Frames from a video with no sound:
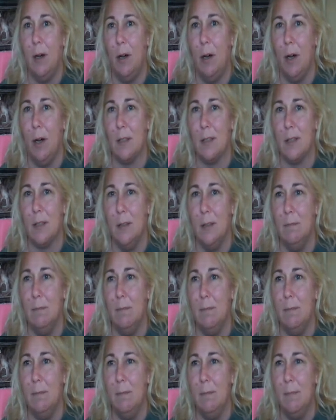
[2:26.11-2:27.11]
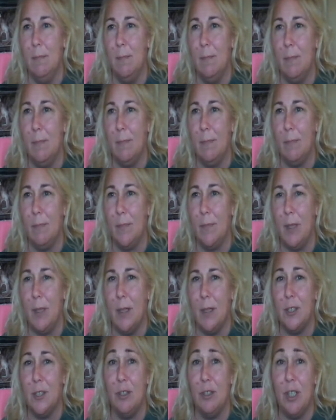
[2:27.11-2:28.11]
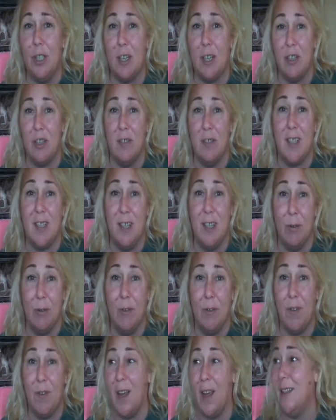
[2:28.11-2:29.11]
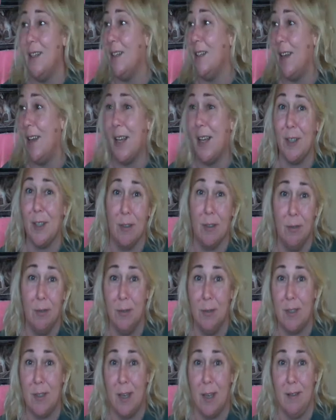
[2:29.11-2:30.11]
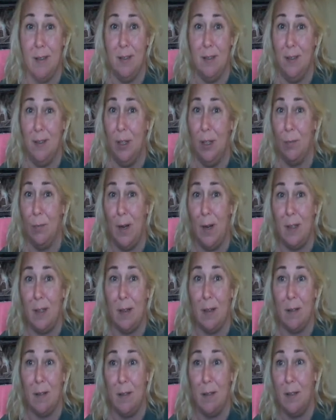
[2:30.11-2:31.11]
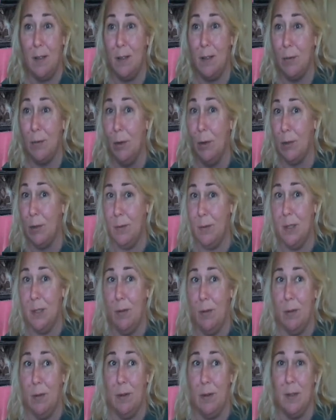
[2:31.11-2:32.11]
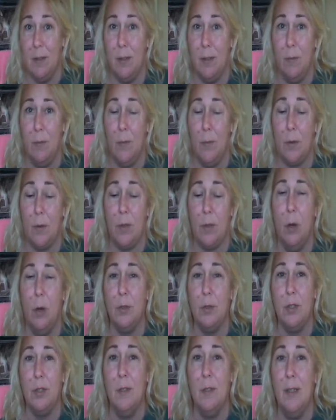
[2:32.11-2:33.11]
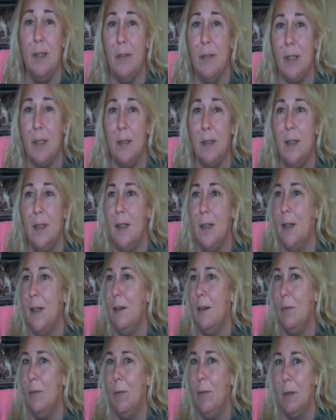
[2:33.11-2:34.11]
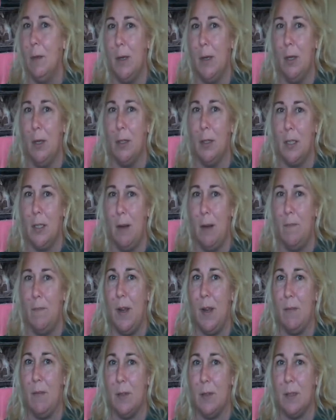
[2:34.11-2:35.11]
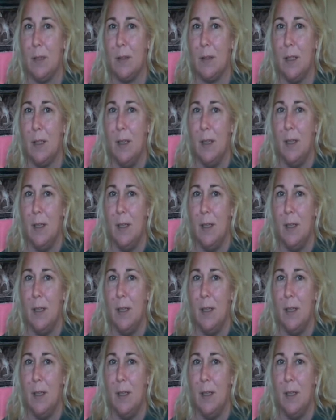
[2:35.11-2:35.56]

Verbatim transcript: awesome uh, suggestions that you can find at your newsstand, you know, right there in the grocery store and so forth. Coastal Living, one of my all-time favorites.